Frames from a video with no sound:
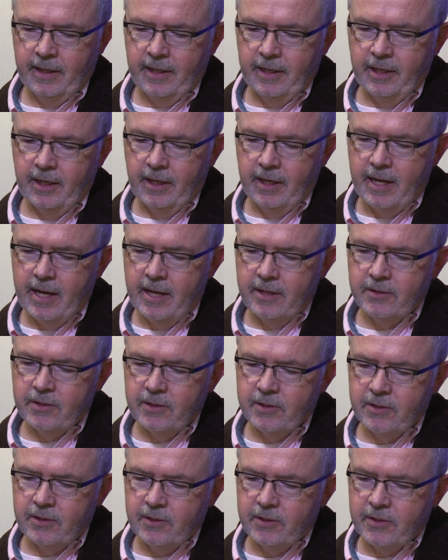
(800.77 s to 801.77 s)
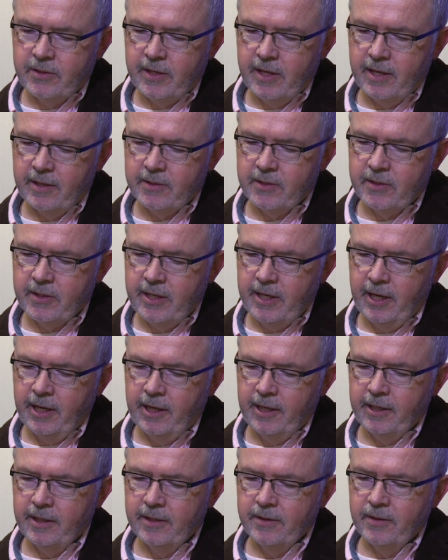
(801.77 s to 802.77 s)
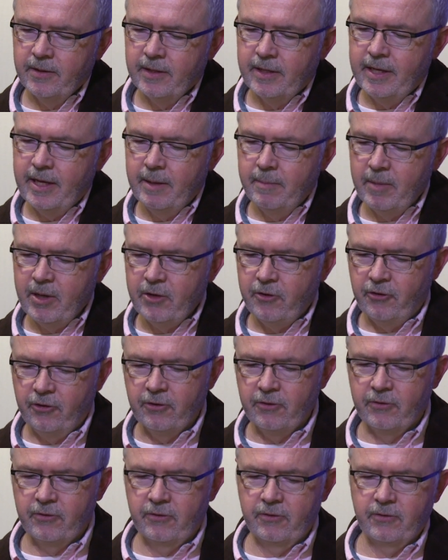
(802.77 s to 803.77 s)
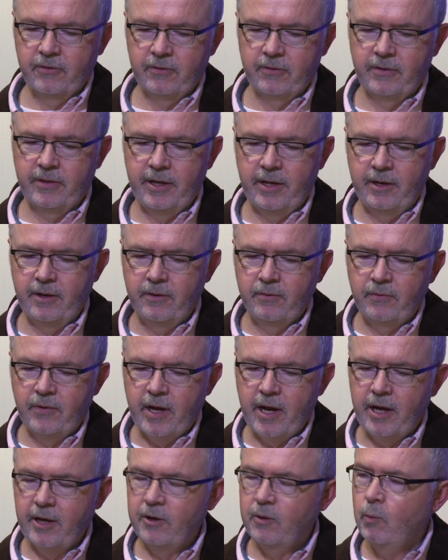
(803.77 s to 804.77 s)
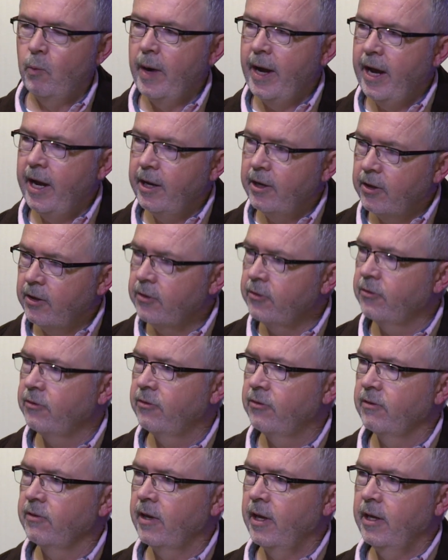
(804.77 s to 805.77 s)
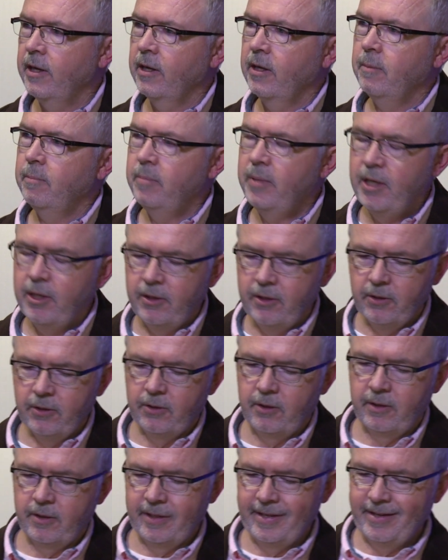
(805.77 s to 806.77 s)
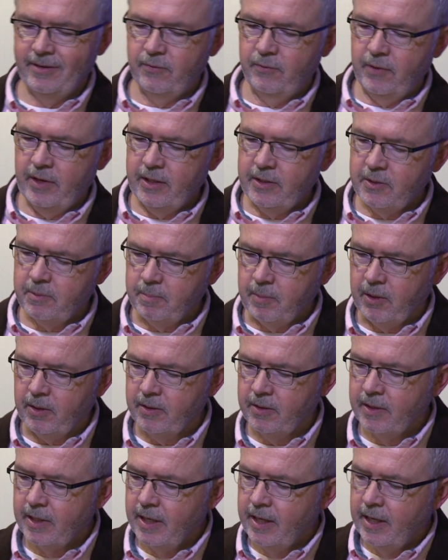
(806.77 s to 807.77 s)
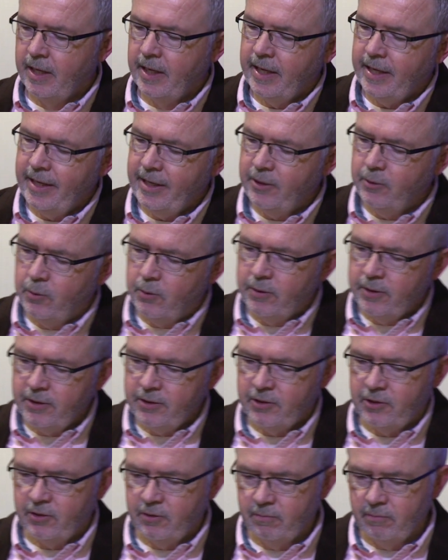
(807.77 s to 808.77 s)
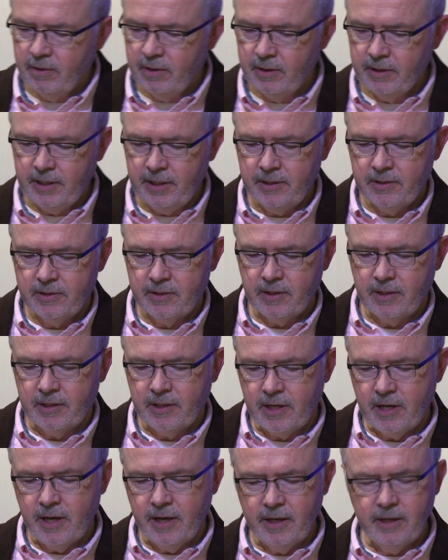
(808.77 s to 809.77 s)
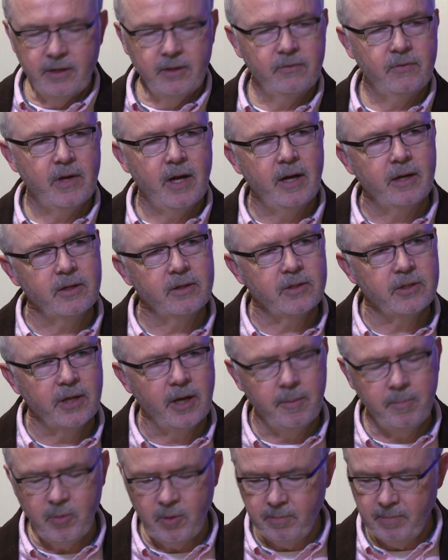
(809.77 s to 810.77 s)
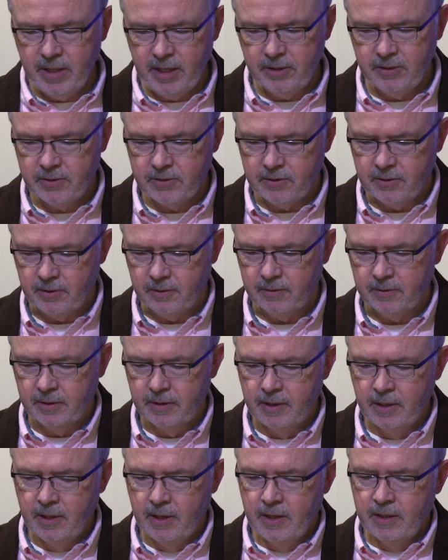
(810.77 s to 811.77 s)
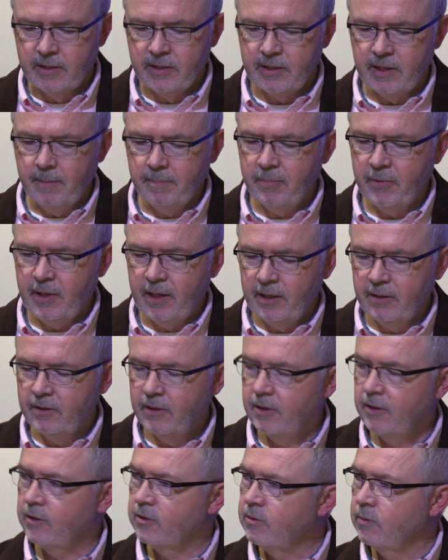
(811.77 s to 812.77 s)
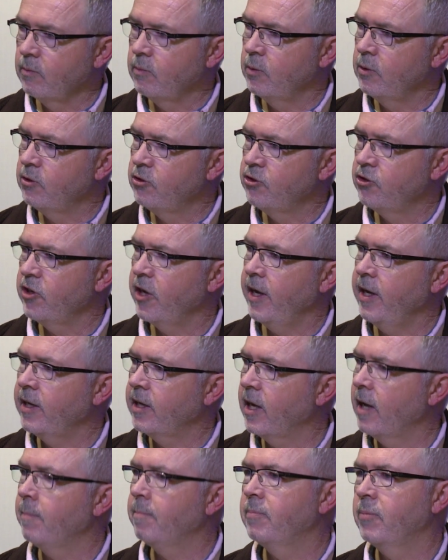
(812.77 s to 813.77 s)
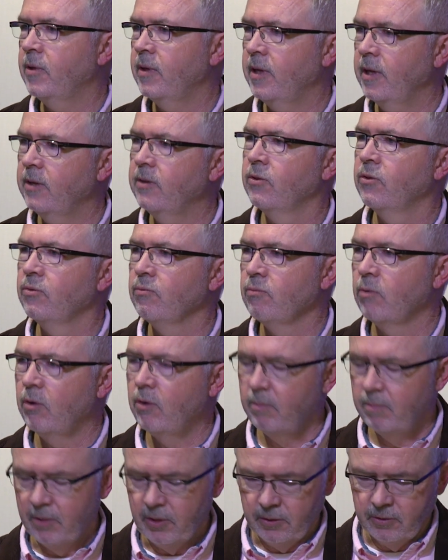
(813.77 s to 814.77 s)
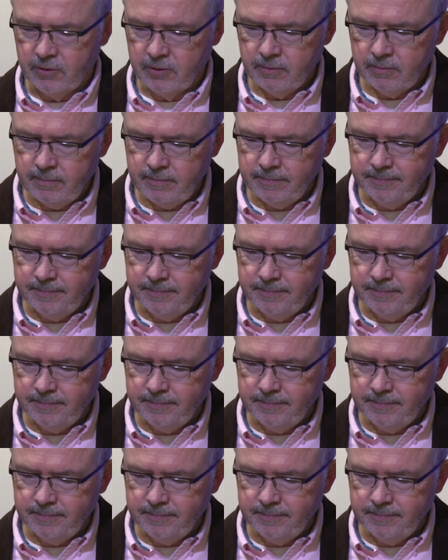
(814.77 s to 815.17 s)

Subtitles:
It allows us to start seeing images that invite awareness and libidinal investment in order to release a kind of archetypal medicine, something that would shake up the enthrallment.